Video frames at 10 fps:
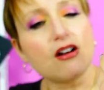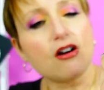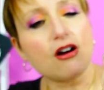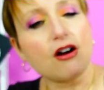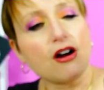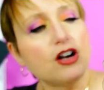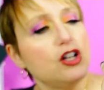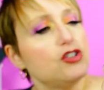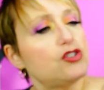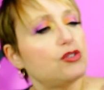are,
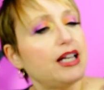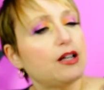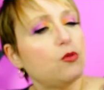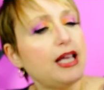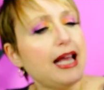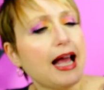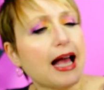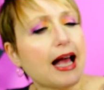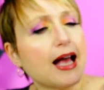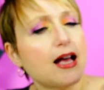so like we
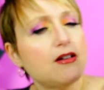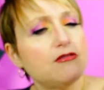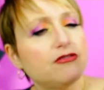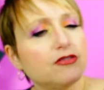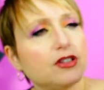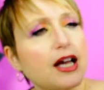have,